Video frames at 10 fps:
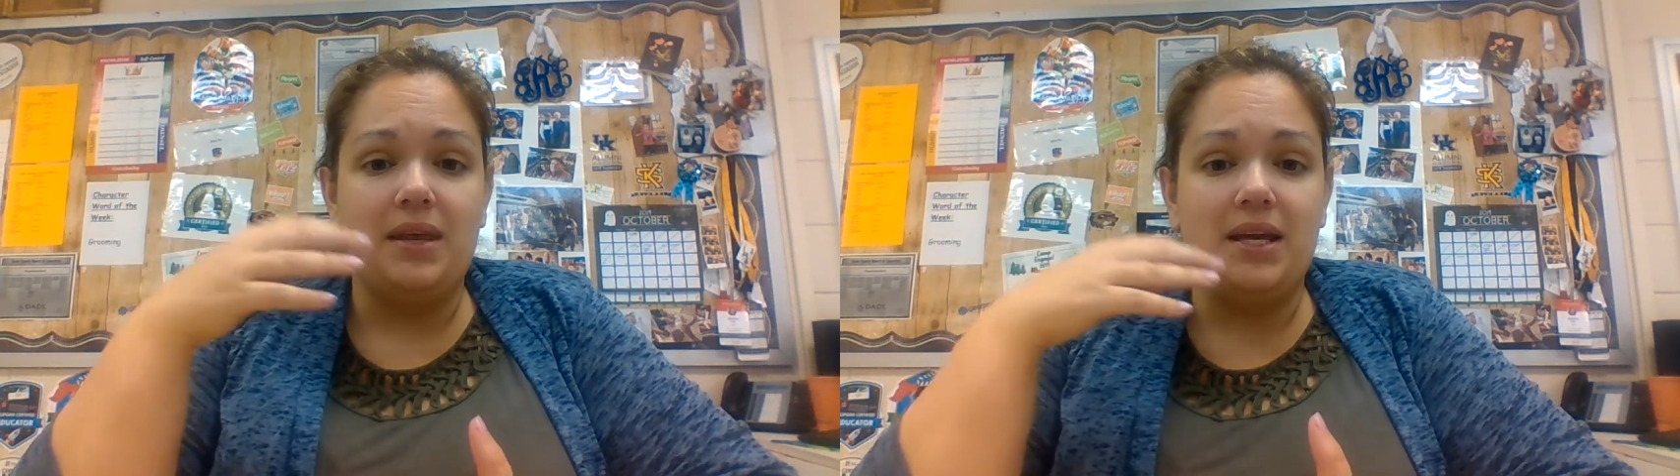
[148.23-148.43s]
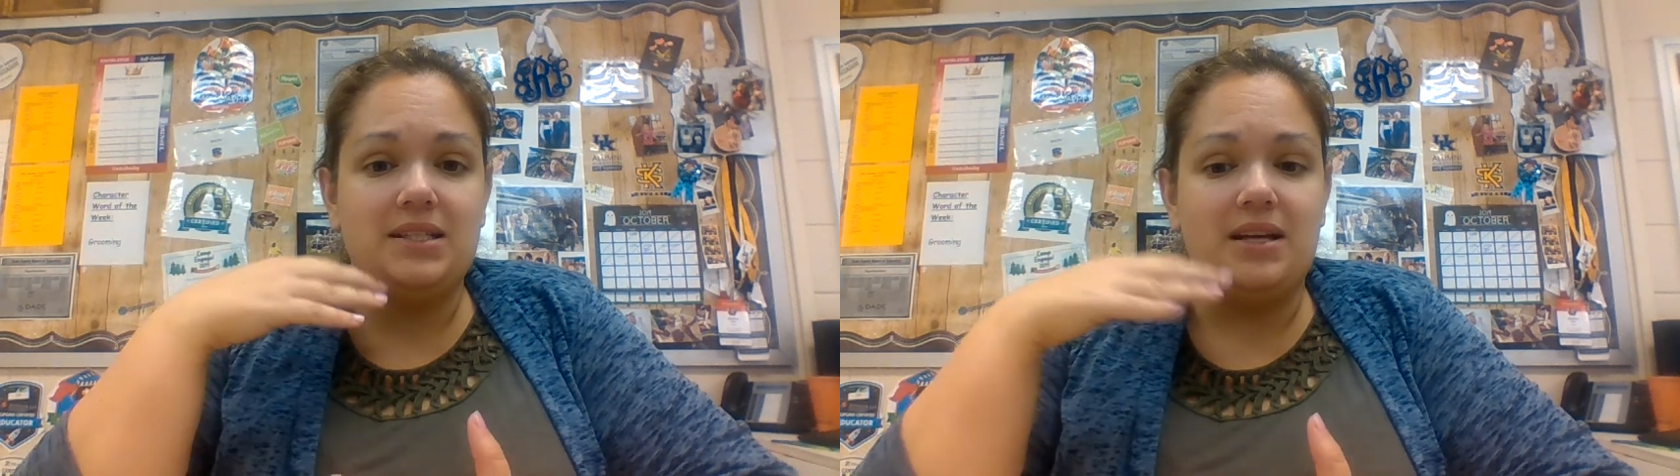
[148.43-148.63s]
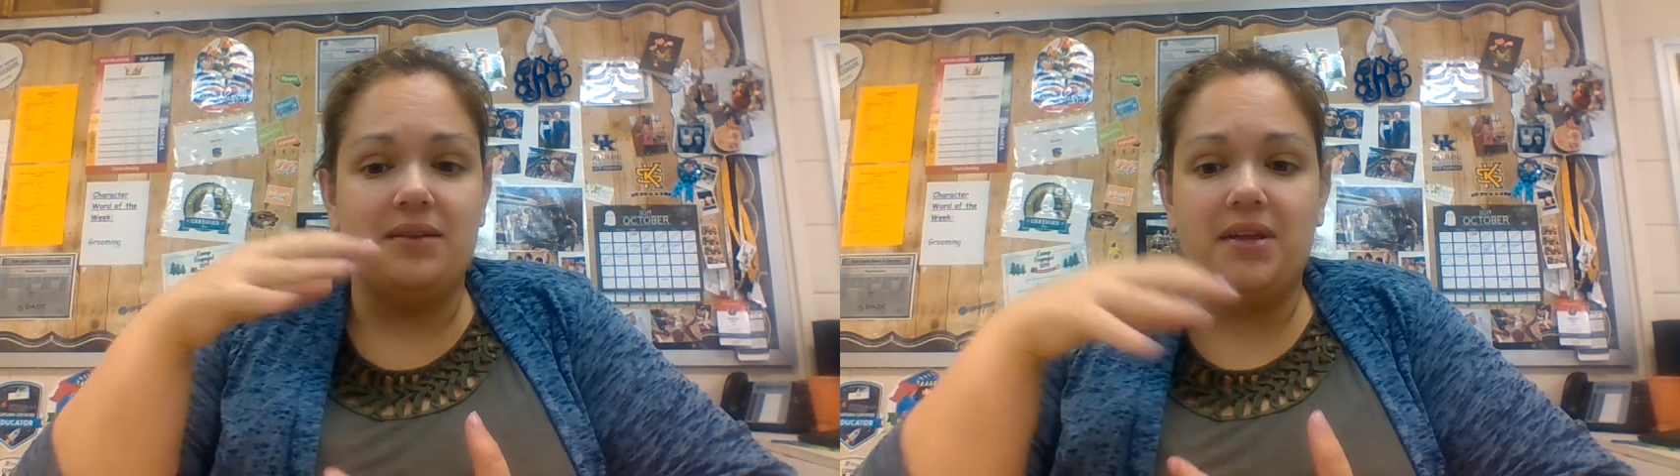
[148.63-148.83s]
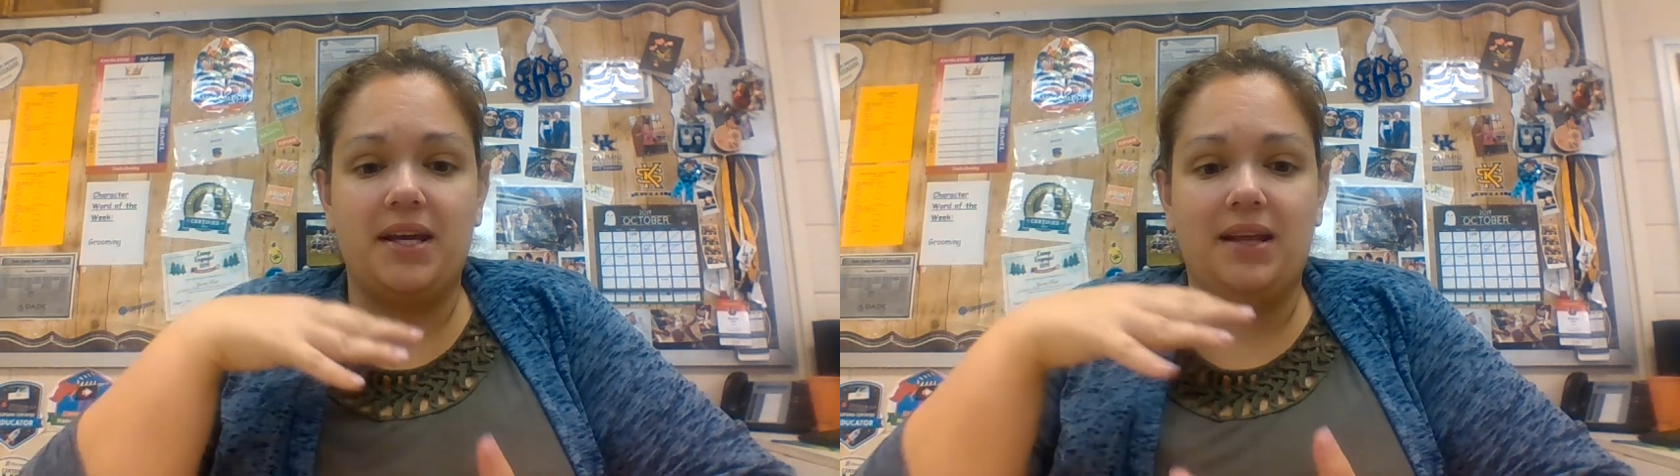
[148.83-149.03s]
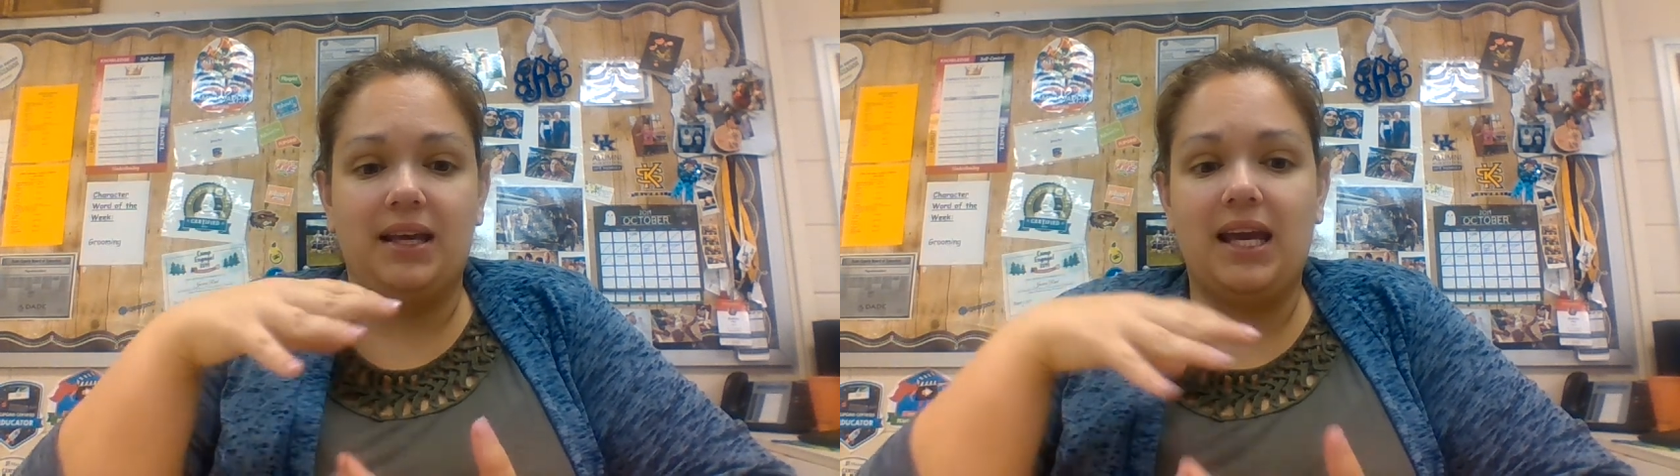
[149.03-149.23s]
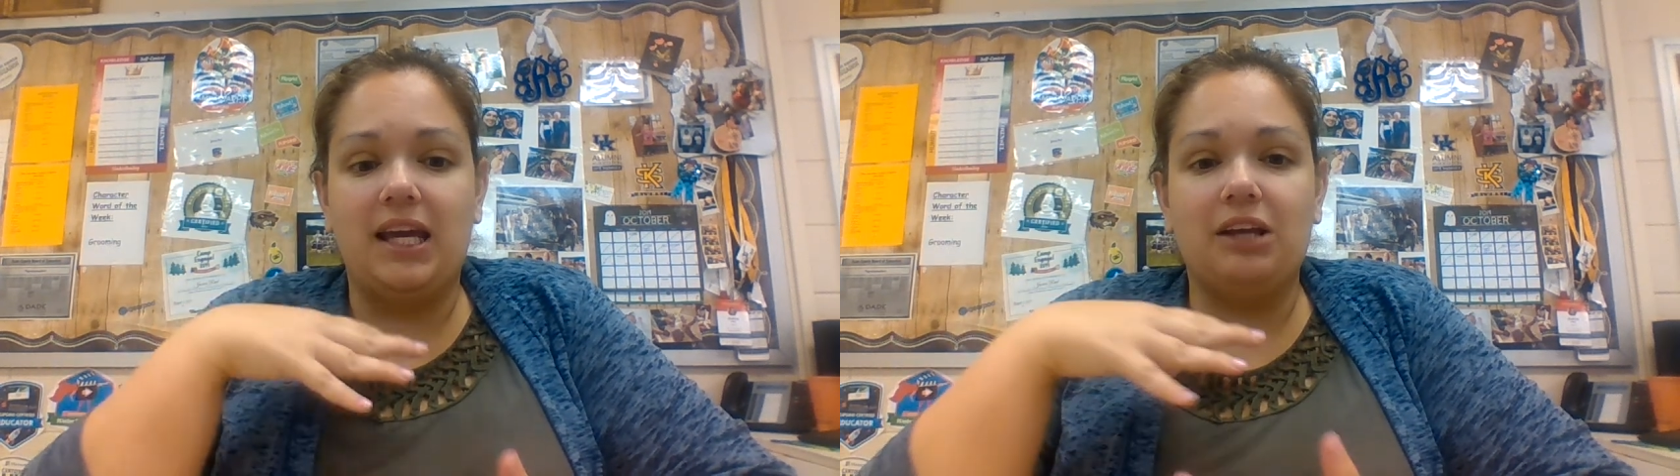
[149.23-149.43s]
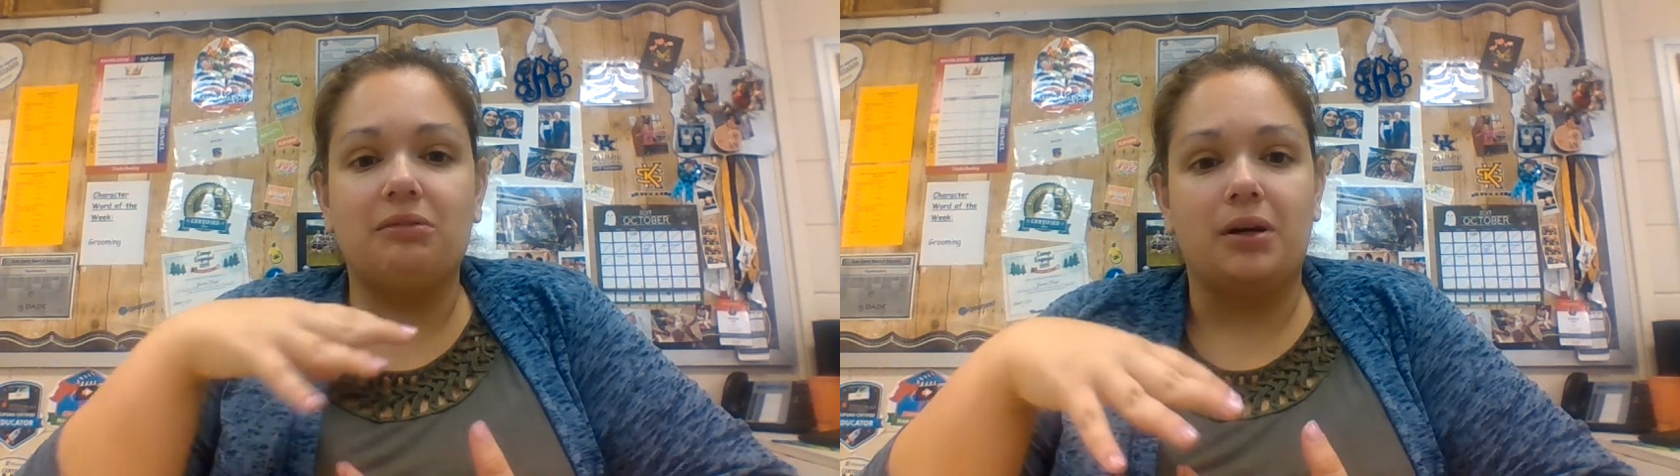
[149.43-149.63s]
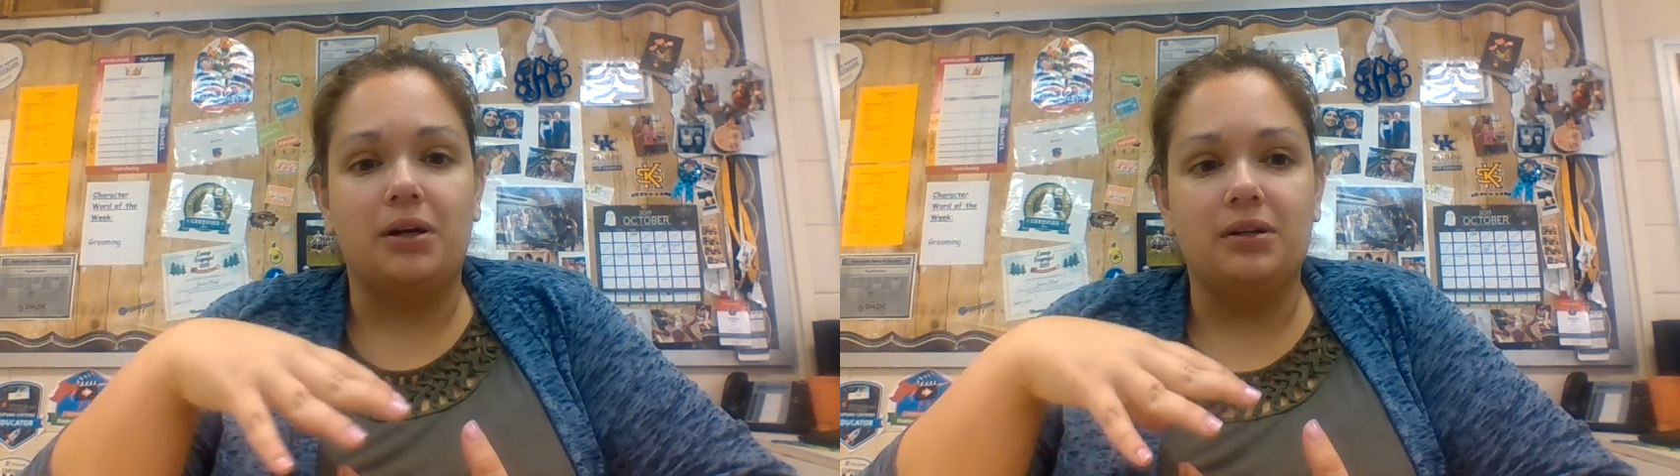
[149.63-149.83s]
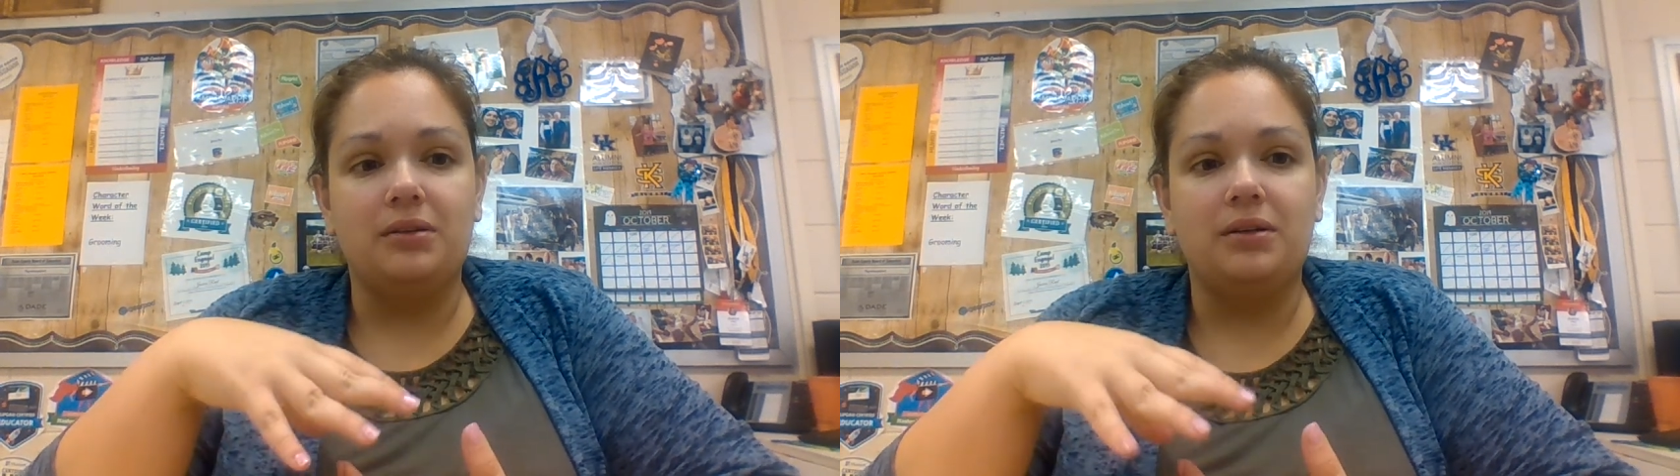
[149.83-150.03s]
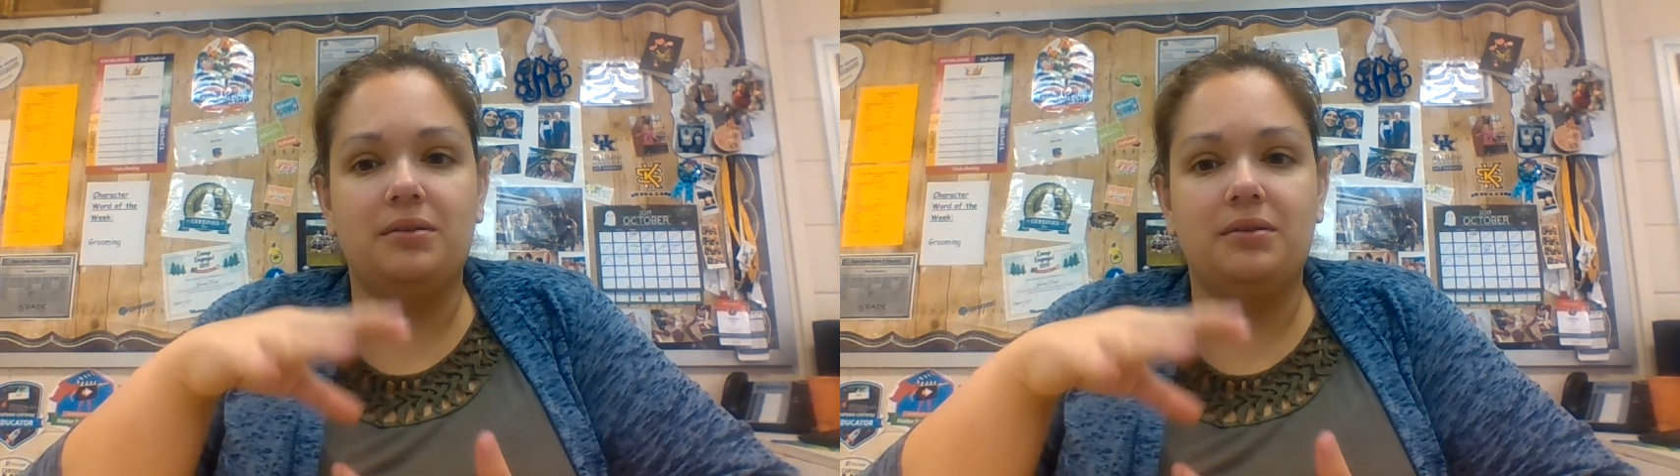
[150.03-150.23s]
It's not like they can't learn,